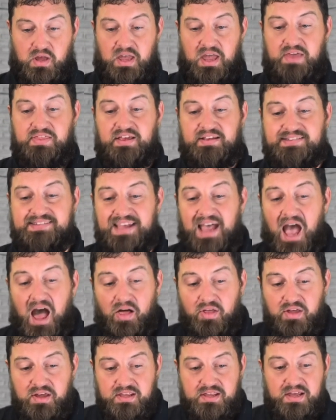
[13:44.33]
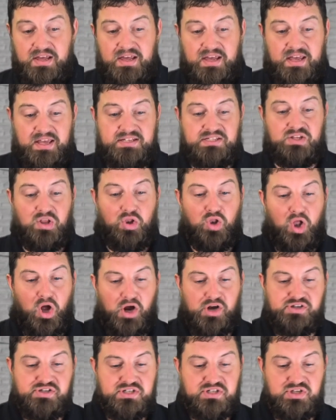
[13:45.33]
And the talent is the
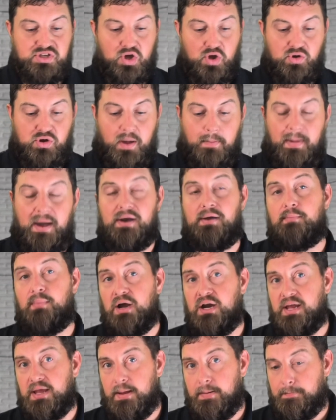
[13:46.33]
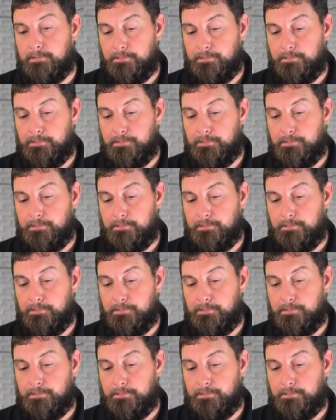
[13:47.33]
largest known amount of money.